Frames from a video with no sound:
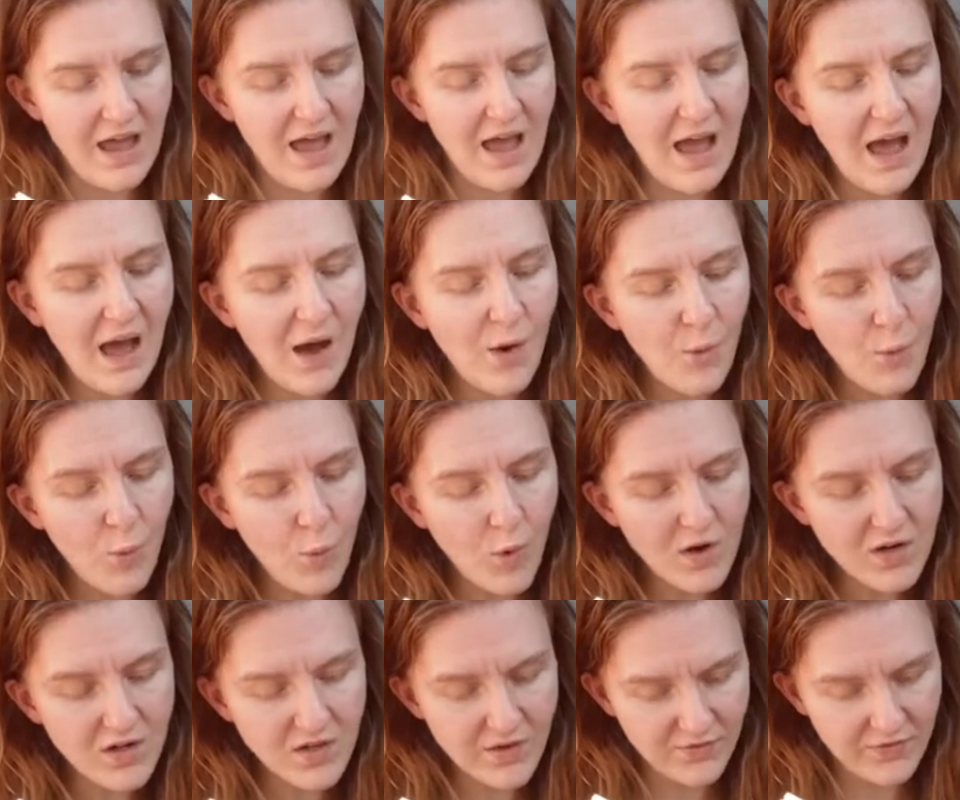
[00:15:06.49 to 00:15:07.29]
How
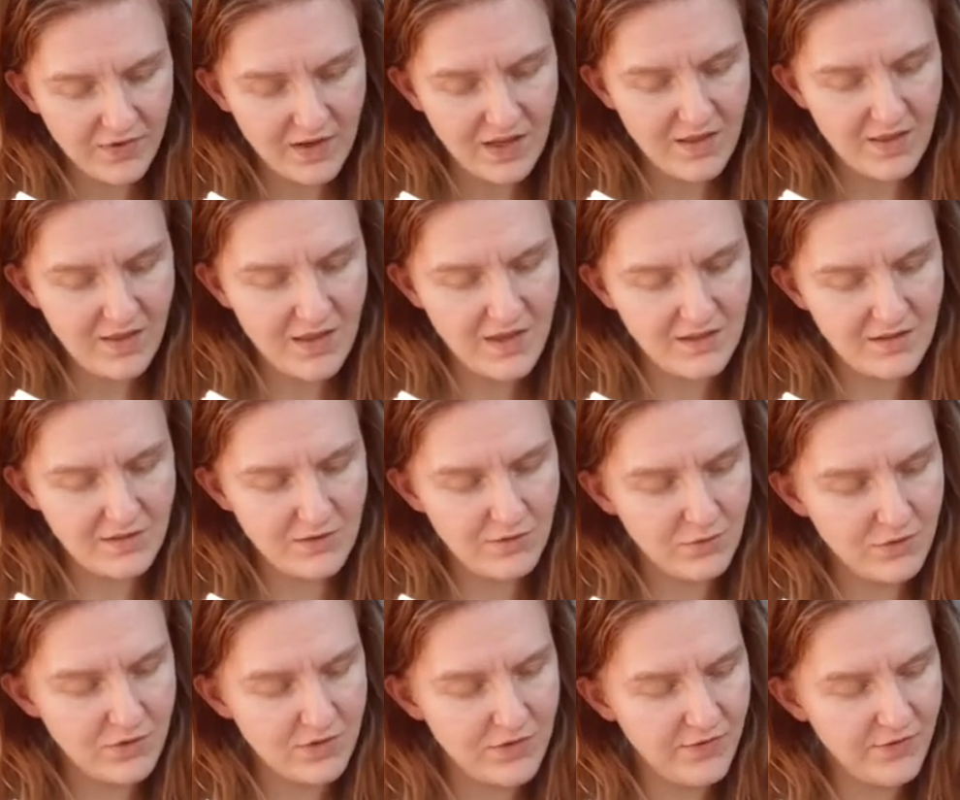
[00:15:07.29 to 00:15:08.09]
wonderfully these
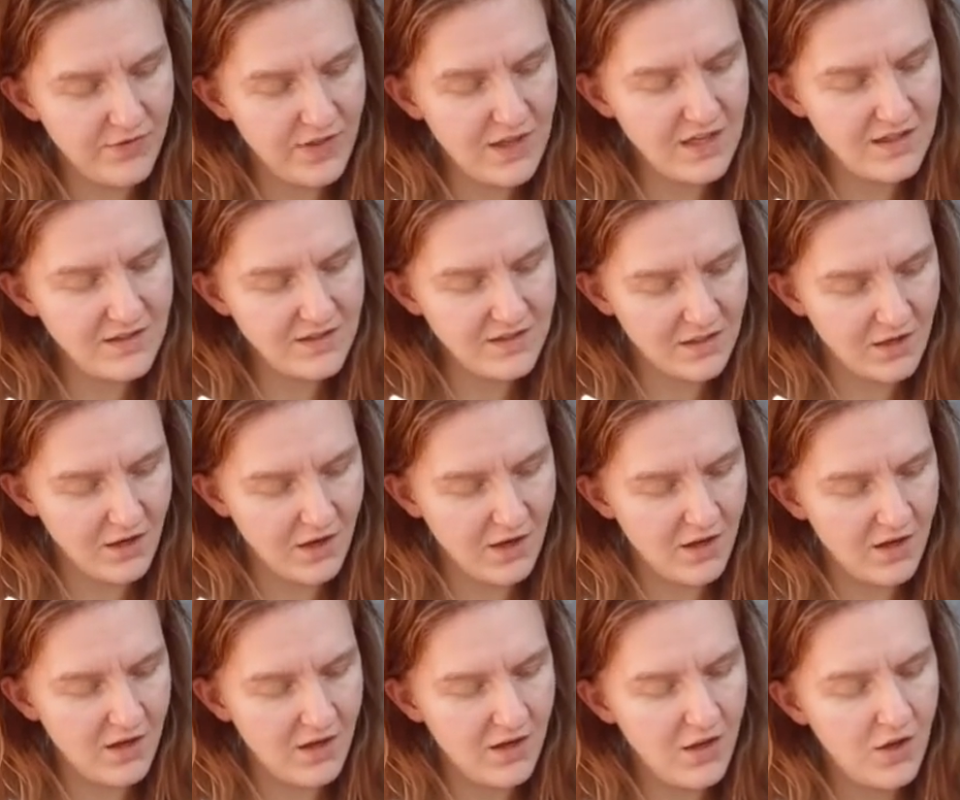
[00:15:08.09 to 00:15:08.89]
sorts of things
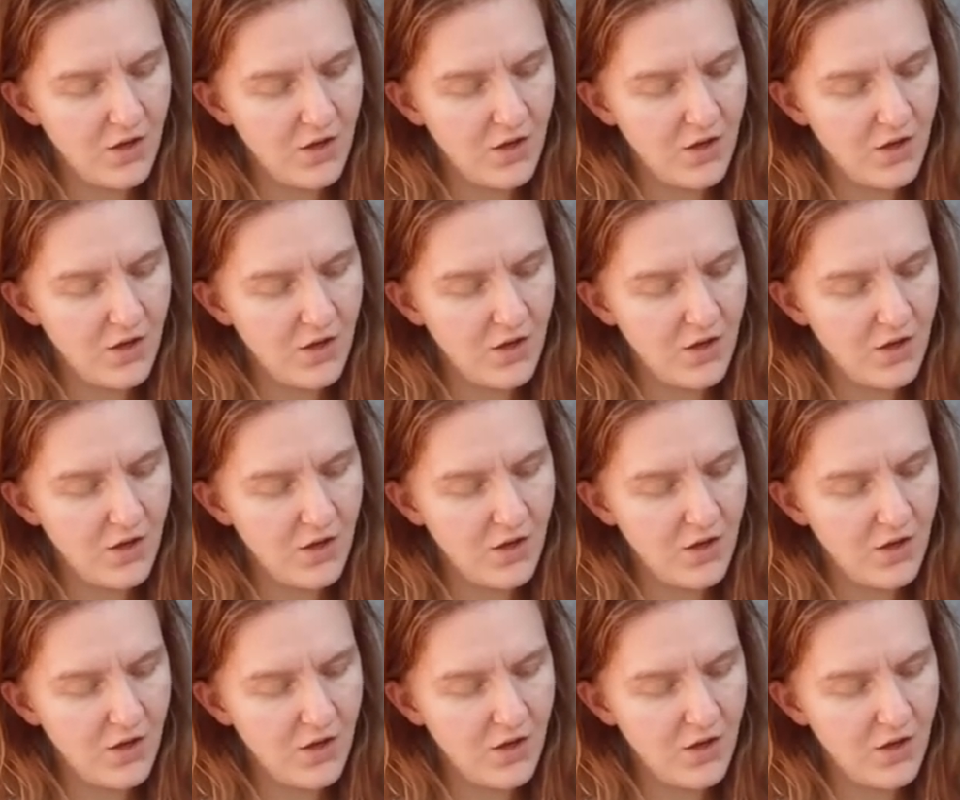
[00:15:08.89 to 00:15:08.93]
occur!